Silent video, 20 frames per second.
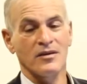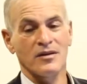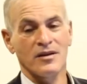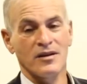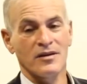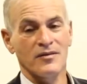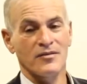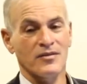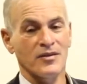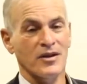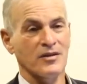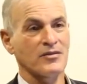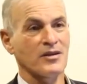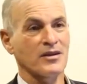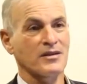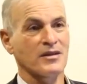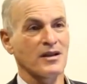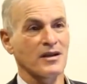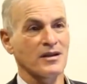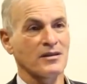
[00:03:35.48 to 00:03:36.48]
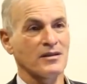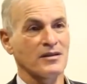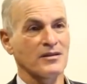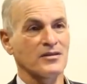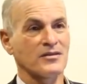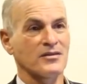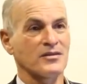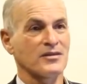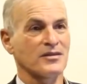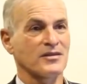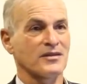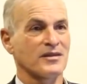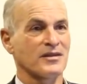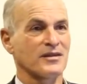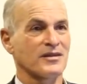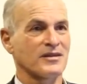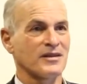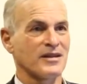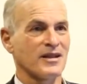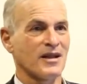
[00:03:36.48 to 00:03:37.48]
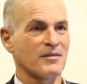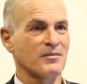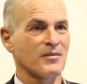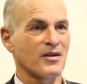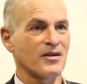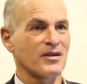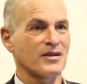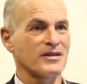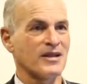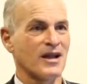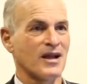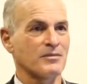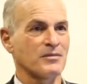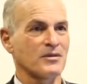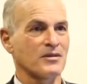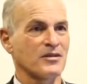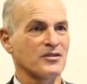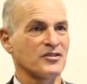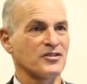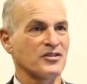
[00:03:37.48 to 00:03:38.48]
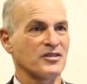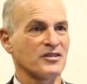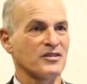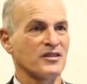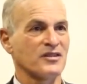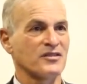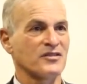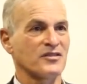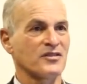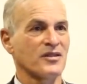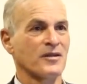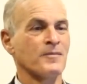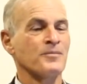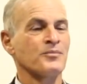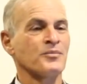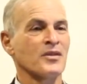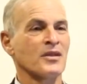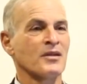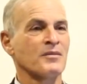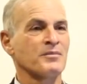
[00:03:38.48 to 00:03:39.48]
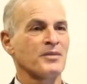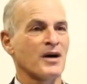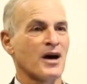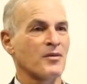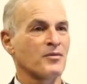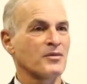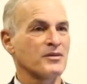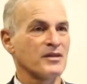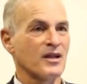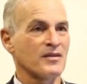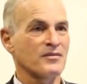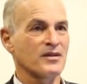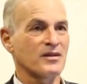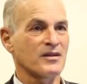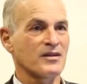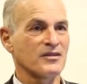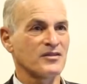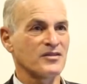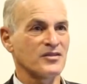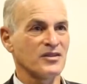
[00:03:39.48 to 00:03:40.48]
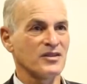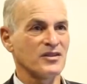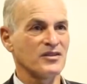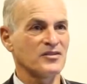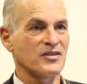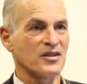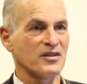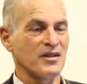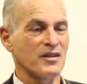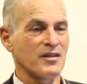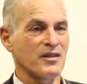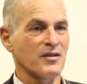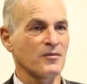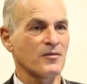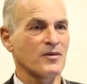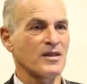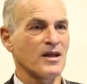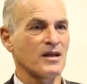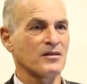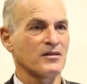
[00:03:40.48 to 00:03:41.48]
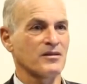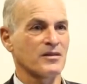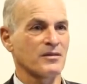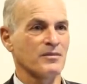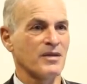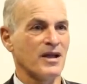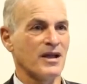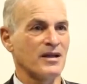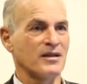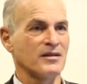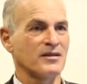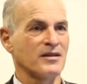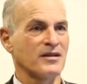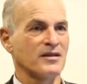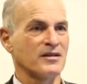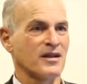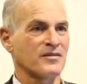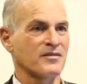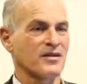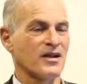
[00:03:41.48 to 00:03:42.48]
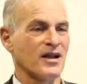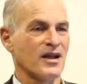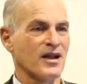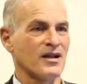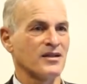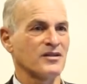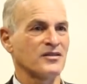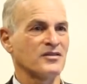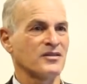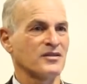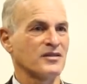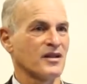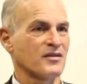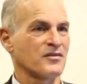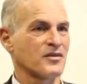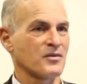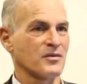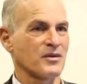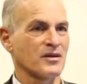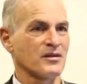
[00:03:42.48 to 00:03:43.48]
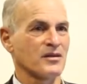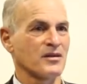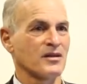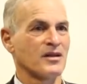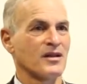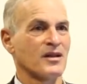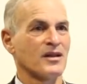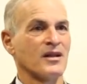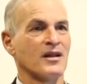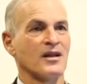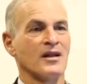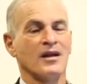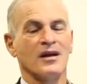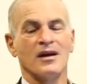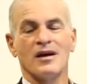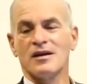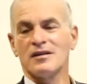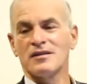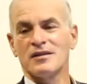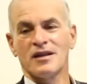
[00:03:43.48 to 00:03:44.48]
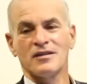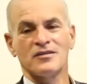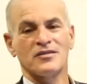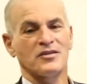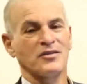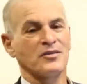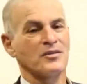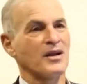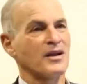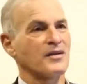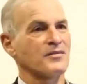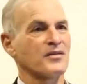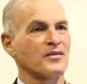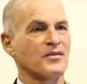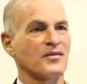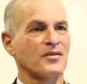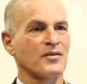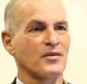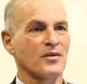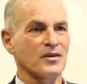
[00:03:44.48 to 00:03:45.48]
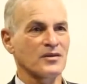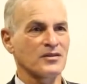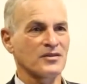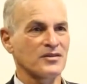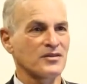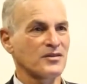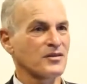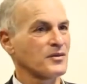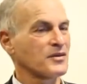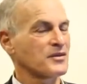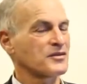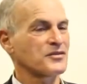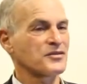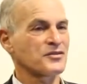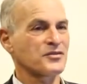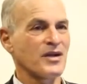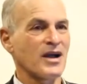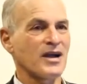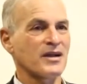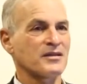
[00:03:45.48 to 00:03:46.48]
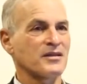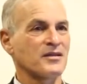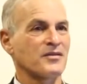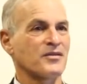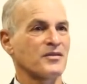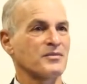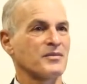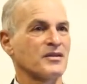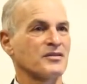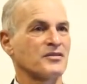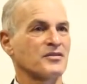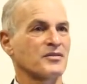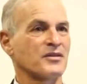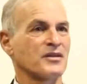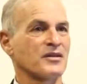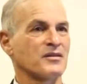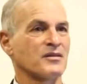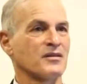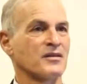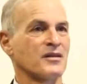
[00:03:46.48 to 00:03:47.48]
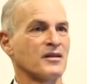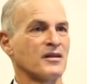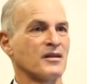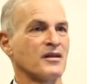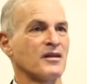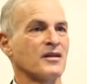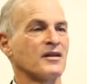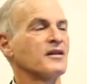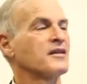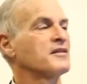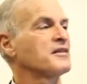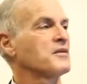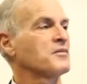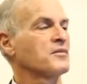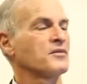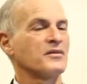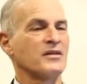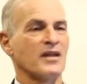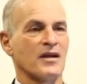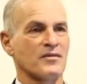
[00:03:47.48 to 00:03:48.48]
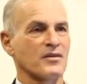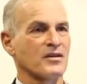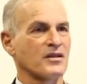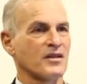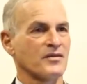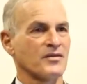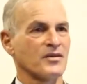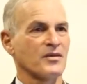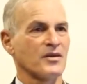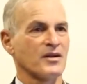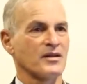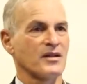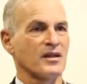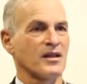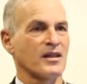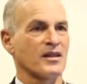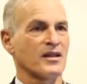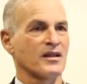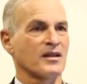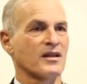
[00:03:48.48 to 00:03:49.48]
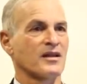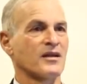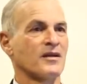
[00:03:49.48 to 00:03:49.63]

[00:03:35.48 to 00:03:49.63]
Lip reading: Frederick Douglass, the American abolitionist, power never concedes anything without a demand. It never has, it never will. Unless you have the force to extract it from Israel, they will never give you anything.